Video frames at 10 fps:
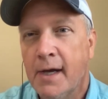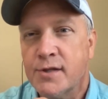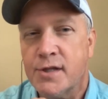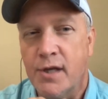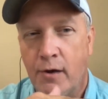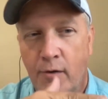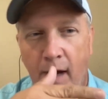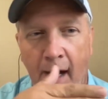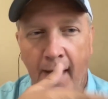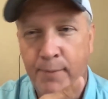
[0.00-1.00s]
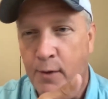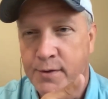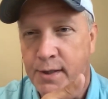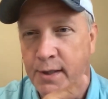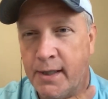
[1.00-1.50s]
So I
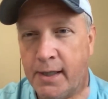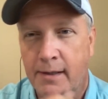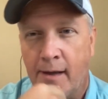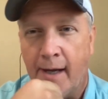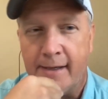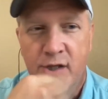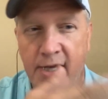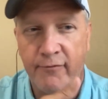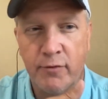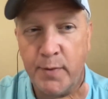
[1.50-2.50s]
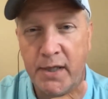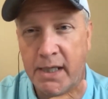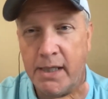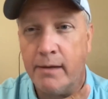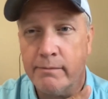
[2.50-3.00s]
posted it at like 7
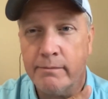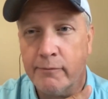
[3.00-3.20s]
p.m.